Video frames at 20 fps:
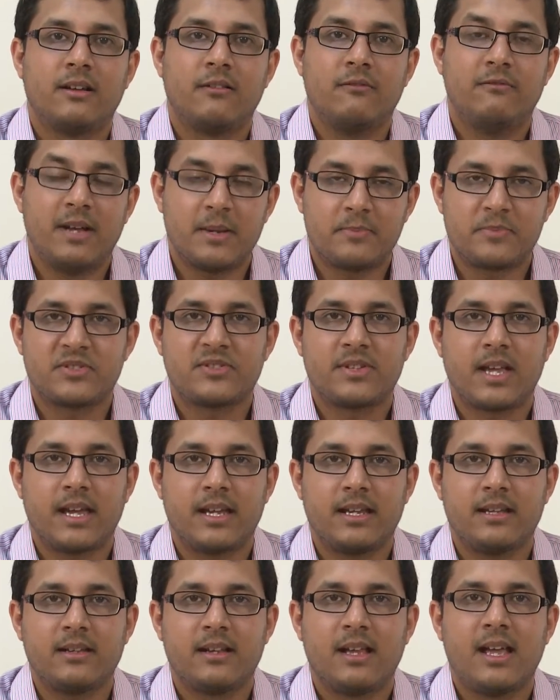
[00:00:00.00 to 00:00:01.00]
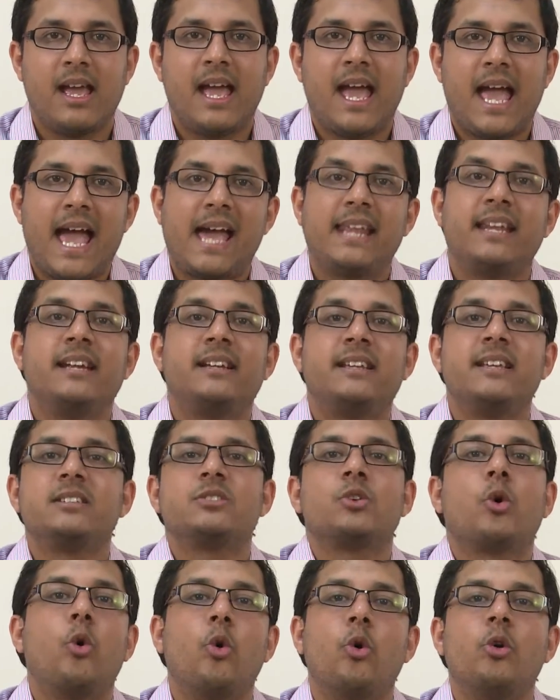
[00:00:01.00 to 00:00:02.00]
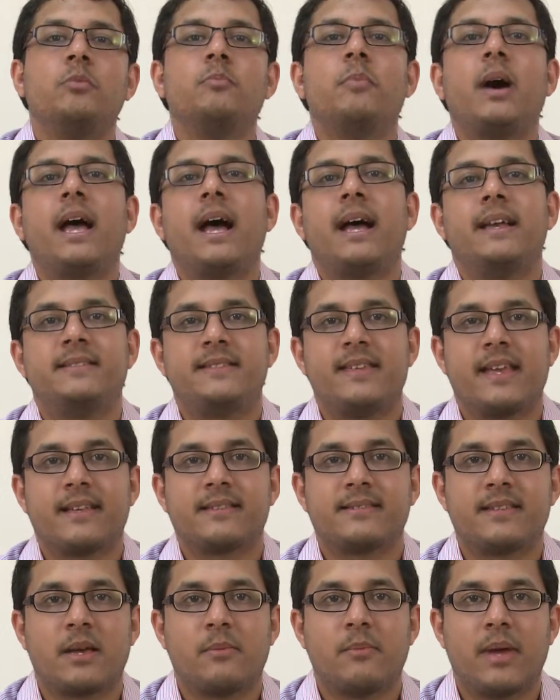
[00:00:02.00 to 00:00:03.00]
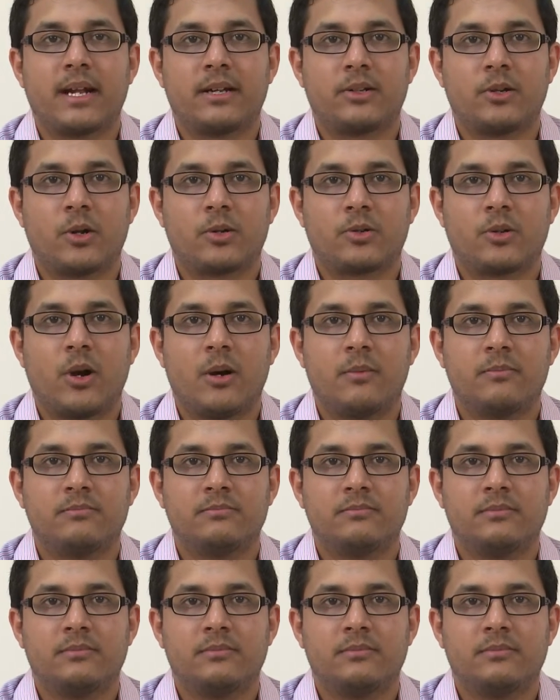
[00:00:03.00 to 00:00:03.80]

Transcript: website and it is owned by ICICIbank.com.